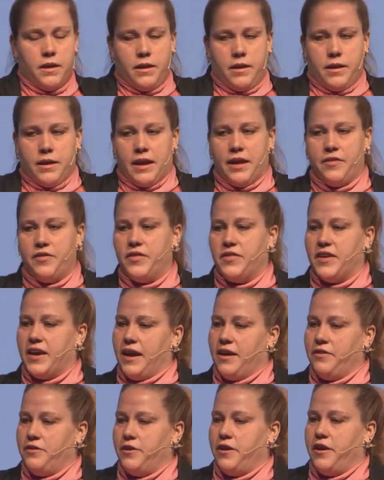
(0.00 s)
And then the
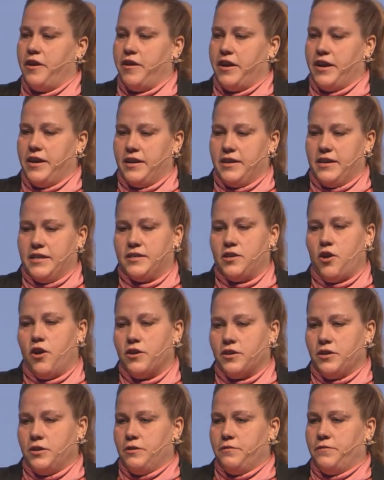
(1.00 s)
other area is
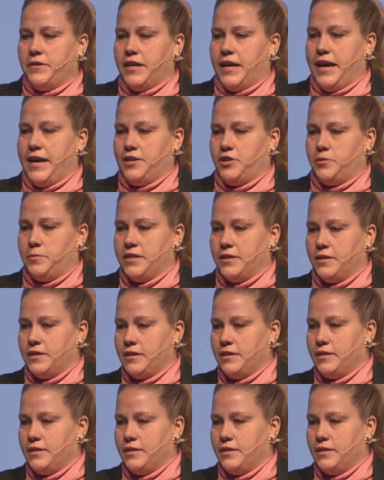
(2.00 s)
cognitive engagement.